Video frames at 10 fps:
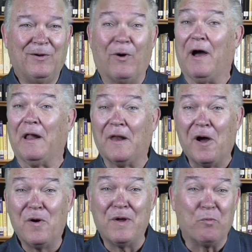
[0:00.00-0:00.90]
Well,
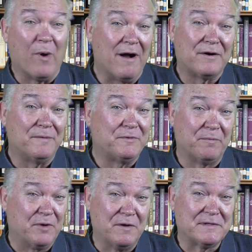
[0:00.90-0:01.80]
hello and welcome to
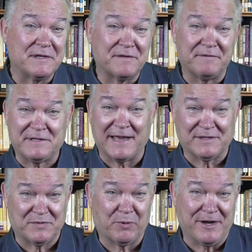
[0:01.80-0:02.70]
Musings of a
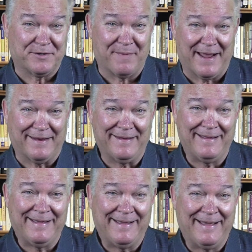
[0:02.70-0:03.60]
Texas Preacher Man.
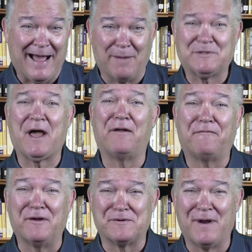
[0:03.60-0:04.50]
I'm Scott
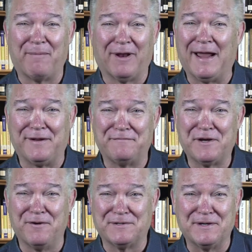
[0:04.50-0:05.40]
Fisher and I'm glad you've
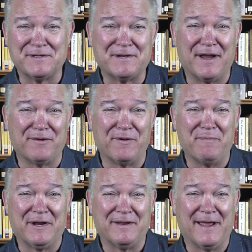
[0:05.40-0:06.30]
chosen to study with
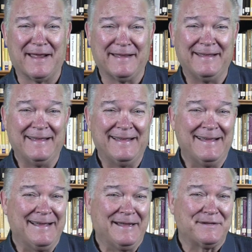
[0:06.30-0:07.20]
me today.
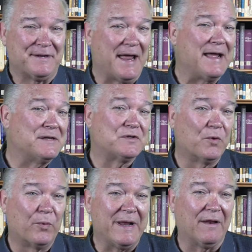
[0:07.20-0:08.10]
Today is the
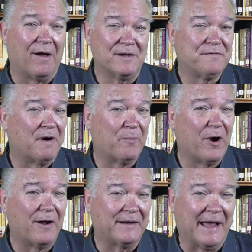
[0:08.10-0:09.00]
relaunch of our
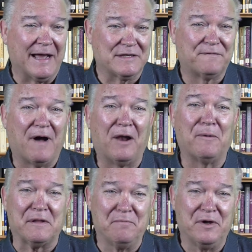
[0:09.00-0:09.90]
broadcast
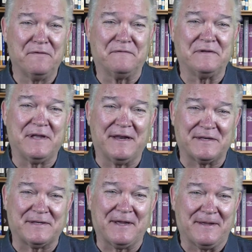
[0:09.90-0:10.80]
following the move to
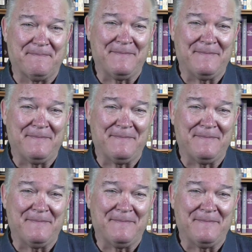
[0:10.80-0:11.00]
Tennessee.